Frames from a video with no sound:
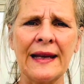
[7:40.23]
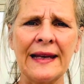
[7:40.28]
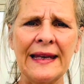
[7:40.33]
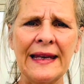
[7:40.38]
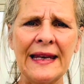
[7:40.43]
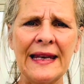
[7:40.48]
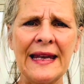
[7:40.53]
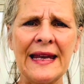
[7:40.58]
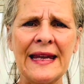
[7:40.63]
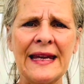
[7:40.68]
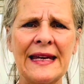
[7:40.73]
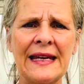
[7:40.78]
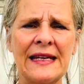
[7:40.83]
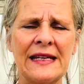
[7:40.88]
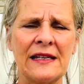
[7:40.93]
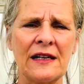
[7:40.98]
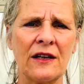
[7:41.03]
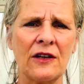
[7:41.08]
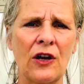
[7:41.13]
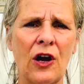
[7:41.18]
lead
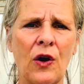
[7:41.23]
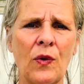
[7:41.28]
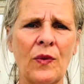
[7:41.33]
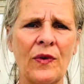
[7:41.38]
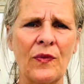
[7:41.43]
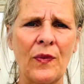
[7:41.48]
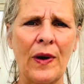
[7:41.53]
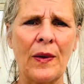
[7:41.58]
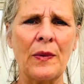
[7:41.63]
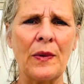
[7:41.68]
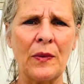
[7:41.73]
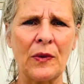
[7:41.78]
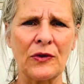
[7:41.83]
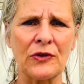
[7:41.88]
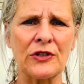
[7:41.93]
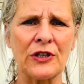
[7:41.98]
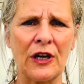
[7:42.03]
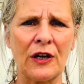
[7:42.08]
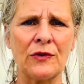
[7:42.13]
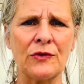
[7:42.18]
and go with where we want
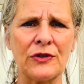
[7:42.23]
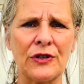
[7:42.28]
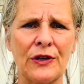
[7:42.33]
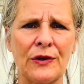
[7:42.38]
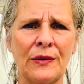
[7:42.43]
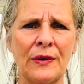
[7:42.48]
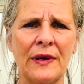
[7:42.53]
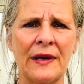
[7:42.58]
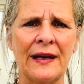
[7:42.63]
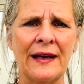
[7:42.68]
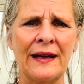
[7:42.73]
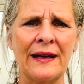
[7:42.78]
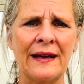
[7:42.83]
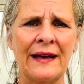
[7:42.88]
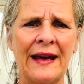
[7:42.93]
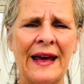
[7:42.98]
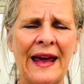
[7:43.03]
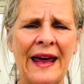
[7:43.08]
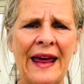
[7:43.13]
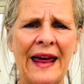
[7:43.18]
to go to,
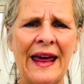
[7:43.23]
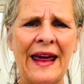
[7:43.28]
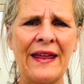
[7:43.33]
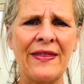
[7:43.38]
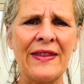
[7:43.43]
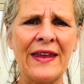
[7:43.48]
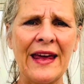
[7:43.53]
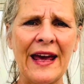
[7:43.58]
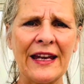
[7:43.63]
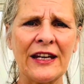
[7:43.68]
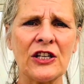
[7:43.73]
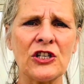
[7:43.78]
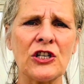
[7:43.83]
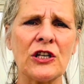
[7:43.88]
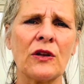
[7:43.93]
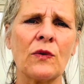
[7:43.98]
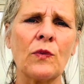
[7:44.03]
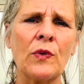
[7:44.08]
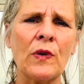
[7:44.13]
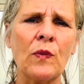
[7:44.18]
in the energy
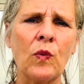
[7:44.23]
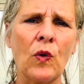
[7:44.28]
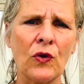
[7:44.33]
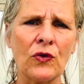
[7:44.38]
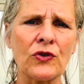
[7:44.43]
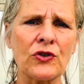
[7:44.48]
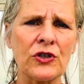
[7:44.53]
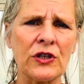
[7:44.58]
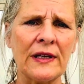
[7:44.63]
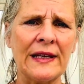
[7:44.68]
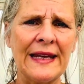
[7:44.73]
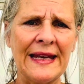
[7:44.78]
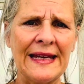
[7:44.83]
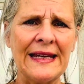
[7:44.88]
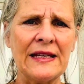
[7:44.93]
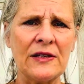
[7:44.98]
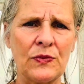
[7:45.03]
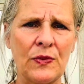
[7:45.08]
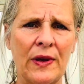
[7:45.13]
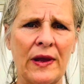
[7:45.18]
that we want to
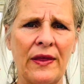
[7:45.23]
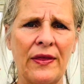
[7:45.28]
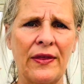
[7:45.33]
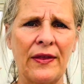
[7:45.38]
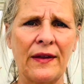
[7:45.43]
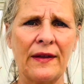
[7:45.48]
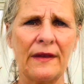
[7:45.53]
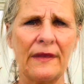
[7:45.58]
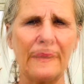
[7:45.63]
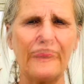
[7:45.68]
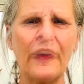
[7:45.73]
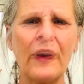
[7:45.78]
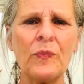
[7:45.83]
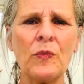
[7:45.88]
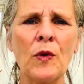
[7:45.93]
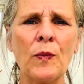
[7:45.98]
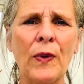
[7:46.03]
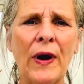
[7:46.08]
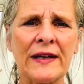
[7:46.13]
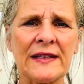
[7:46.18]
lead with. Find
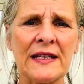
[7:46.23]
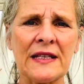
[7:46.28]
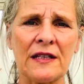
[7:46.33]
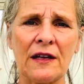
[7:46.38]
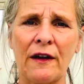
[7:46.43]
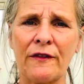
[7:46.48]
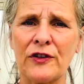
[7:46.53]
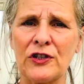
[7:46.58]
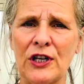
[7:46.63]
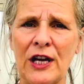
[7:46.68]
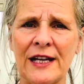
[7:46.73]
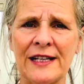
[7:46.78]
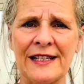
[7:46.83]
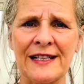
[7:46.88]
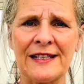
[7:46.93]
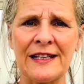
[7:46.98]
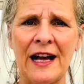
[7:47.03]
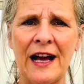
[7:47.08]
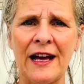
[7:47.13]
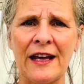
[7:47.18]
what practice that I've shared
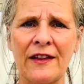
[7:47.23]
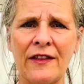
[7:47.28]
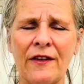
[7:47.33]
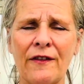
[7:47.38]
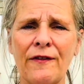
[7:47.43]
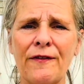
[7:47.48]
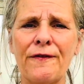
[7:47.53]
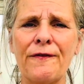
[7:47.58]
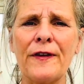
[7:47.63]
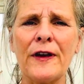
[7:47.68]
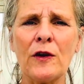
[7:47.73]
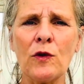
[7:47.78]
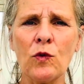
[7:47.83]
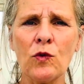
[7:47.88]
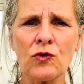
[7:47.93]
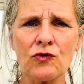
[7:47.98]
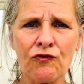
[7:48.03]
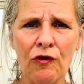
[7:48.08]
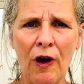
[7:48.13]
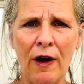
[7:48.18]
today that
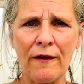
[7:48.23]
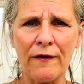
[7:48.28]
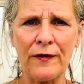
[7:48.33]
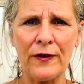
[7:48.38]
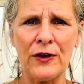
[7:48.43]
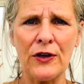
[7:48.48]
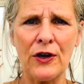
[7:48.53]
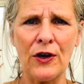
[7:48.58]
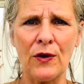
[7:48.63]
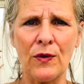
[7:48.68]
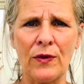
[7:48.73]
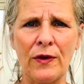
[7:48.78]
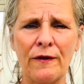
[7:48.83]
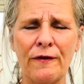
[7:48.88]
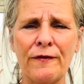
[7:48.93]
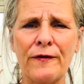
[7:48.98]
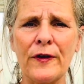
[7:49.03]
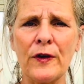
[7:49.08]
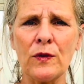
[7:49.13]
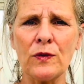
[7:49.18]
feels right for you, that
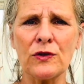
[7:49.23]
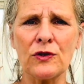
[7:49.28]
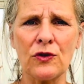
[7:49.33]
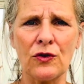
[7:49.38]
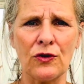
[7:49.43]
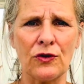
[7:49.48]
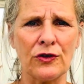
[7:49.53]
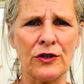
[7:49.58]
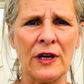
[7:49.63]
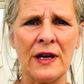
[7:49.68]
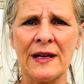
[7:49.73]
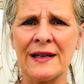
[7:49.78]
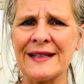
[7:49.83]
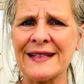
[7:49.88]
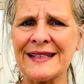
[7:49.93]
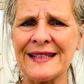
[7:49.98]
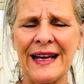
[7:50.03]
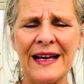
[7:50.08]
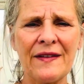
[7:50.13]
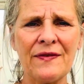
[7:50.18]
feels good.
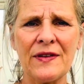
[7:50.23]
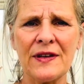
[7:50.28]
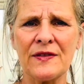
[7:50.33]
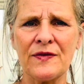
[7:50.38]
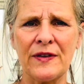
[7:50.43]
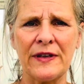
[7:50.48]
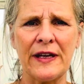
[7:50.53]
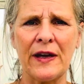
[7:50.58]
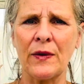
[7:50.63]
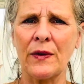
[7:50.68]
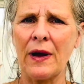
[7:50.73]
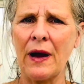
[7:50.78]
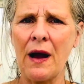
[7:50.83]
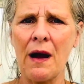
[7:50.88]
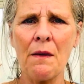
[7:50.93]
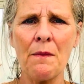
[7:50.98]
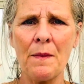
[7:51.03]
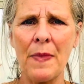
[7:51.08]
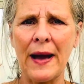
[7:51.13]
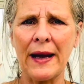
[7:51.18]
Save this video,
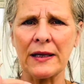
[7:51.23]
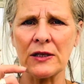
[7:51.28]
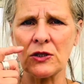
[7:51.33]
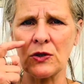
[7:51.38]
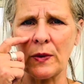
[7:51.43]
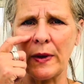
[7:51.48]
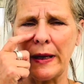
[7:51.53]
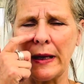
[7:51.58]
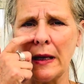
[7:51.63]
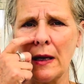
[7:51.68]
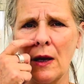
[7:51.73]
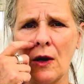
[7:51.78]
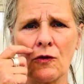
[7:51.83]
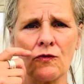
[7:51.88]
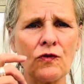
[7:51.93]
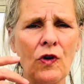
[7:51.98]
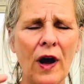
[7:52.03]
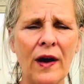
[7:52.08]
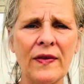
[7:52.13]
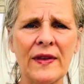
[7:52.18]
come back to it,
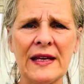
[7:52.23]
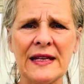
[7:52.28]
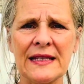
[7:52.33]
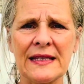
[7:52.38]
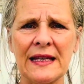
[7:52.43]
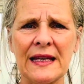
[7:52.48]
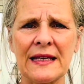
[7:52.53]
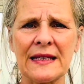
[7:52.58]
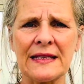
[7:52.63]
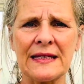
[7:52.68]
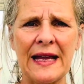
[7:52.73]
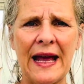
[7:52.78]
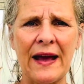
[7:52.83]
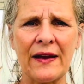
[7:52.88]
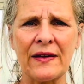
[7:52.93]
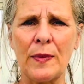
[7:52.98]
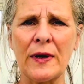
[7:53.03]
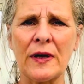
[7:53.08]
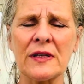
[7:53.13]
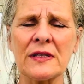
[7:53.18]
write these things down,
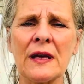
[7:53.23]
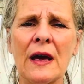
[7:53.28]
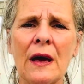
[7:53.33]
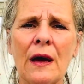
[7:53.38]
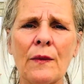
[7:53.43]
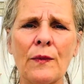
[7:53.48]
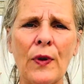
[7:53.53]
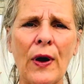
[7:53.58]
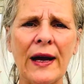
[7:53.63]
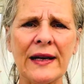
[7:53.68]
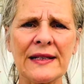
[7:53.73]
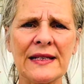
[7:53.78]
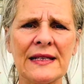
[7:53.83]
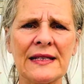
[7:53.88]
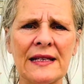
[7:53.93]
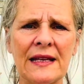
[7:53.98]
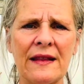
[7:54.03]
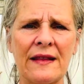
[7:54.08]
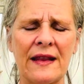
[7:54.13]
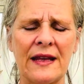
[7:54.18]
because
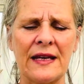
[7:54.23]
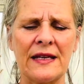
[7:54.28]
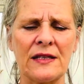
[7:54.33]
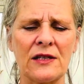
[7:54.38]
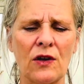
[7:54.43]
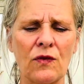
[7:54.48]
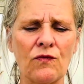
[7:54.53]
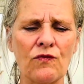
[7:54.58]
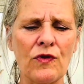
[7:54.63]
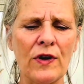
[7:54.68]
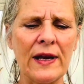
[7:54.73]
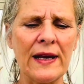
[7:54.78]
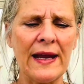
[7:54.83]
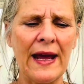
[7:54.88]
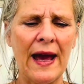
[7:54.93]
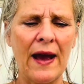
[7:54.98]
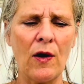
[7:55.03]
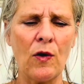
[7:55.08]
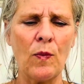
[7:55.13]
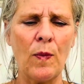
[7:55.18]
practicing these can really
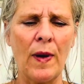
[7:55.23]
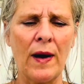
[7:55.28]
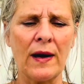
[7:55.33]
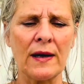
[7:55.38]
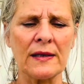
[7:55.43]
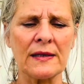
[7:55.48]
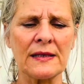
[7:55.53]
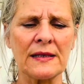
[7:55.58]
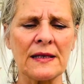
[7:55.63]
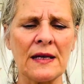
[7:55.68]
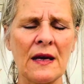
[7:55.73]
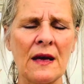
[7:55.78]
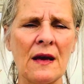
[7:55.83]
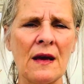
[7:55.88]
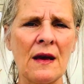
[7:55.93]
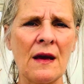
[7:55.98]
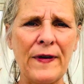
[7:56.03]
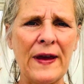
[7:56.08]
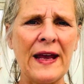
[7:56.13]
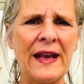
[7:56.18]
help us
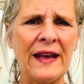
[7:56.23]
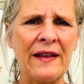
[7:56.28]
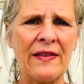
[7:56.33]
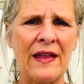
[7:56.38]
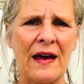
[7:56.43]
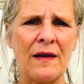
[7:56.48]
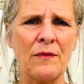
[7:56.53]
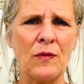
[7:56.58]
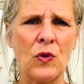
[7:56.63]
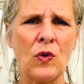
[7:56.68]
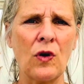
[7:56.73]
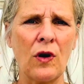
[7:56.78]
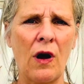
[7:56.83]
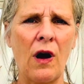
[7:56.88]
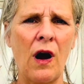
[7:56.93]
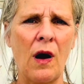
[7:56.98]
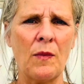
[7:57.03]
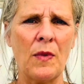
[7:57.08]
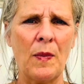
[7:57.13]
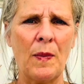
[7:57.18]
feel in that more
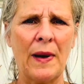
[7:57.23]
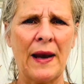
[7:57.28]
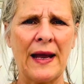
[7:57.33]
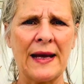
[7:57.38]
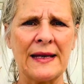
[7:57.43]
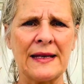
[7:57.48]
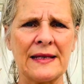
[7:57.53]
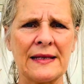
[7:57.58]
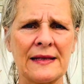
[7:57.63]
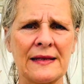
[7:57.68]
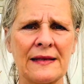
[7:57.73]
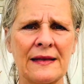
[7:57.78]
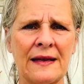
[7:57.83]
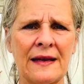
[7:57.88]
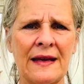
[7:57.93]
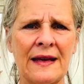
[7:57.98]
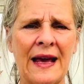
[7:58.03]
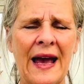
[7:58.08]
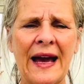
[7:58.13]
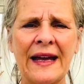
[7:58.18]
calmer place.
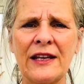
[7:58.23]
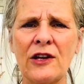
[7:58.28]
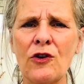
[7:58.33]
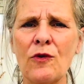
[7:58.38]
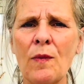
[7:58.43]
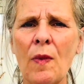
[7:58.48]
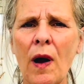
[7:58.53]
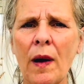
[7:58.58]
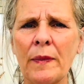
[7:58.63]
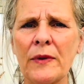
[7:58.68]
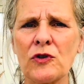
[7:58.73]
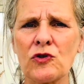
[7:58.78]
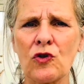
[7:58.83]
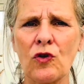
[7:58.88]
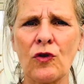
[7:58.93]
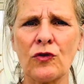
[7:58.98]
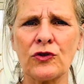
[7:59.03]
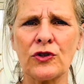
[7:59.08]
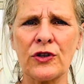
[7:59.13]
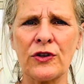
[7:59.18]
And you might be
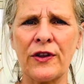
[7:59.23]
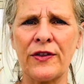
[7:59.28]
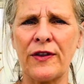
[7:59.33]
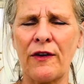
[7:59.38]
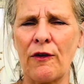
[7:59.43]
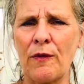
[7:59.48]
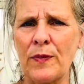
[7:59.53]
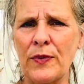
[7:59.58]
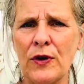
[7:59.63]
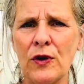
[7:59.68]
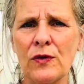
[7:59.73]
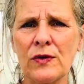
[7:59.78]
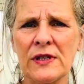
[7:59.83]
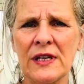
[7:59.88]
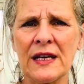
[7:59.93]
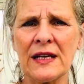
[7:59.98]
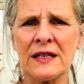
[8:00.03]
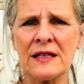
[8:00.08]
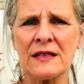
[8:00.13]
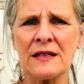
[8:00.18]
drawn to the
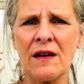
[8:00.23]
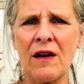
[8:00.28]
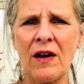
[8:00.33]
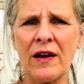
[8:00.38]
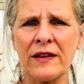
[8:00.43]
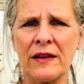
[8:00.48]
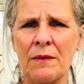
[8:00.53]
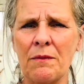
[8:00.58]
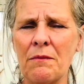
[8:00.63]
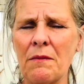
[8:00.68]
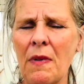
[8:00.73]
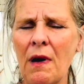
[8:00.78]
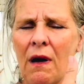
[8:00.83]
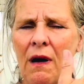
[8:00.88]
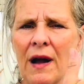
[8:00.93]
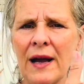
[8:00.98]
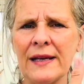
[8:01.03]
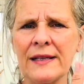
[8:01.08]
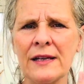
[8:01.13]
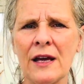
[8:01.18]
therapeutic side, the
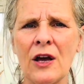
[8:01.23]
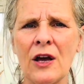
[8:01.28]
mind,